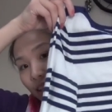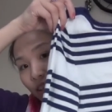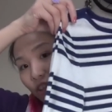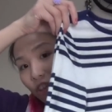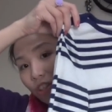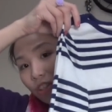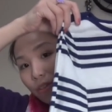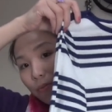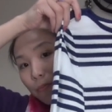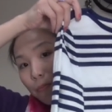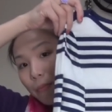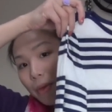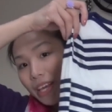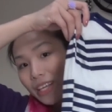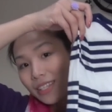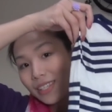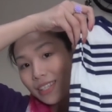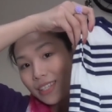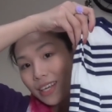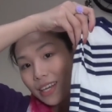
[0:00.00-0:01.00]
just a
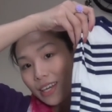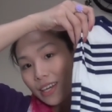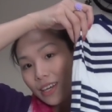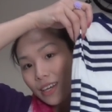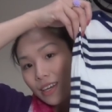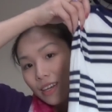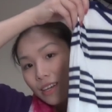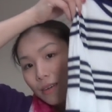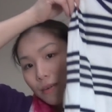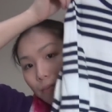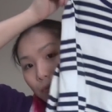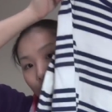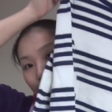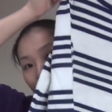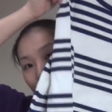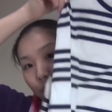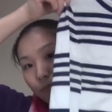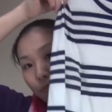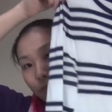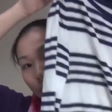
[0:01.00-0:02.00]
basic
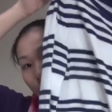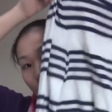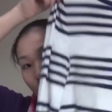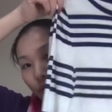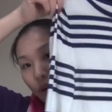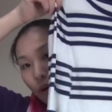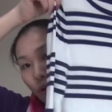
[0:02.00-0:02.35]
blue